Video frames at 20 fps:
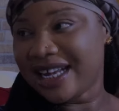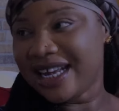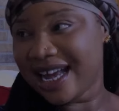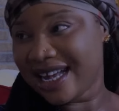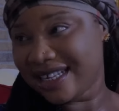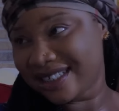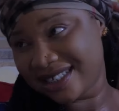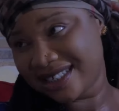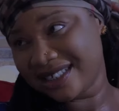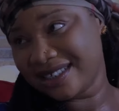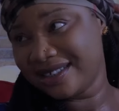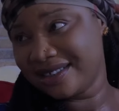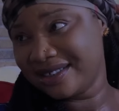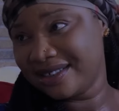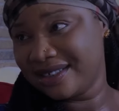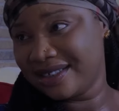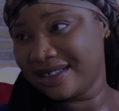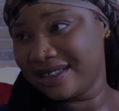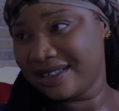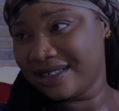Yes.
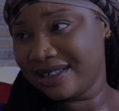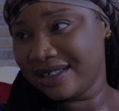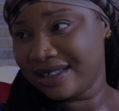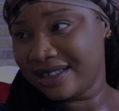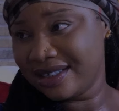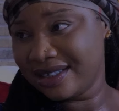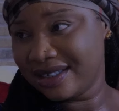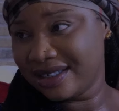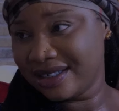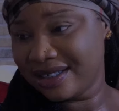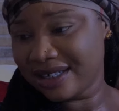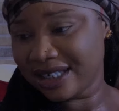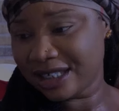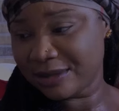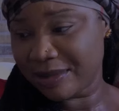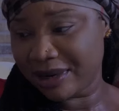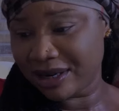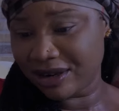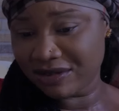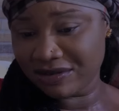
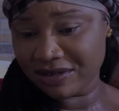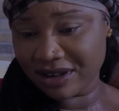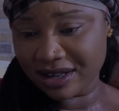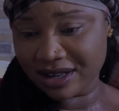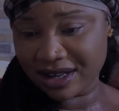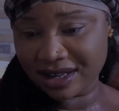Yes, my love.